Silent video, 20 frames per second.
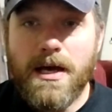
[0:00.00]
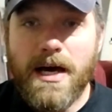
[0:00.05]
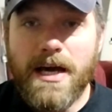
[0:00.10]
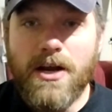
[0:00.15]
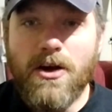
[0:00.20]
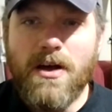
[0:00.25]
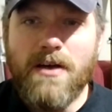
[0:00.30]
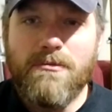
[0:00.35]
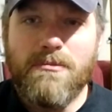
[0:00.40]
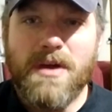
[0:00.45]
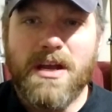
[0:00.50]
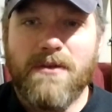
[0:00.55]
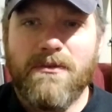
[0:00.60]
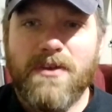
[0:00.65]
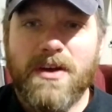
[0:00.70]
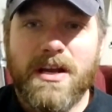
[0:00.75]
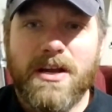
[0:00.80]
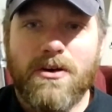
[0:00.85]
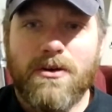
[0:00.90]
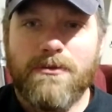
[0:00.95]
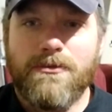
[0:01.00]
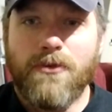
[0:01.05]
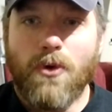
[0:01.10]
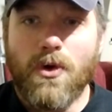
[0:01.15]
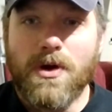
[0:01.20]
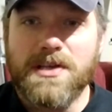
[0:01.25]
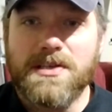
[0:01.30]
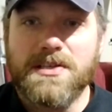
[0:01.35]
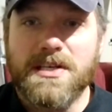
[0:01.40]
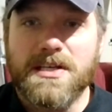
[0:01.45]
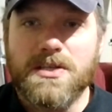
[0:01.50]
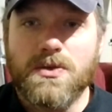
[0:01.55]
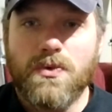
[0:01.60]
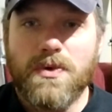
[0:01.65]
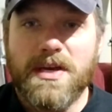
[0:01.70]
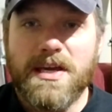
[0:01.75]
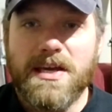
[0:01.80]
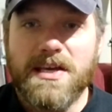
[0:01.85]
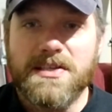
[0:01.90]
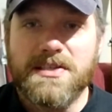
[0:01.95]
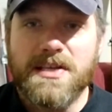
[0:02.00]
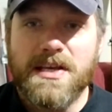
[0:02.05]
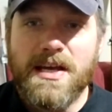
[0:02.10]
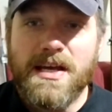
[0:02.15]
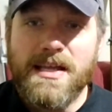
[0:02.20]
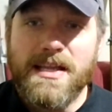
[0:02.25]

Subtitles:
I know I haven't made a video in 4 to 6 weeks.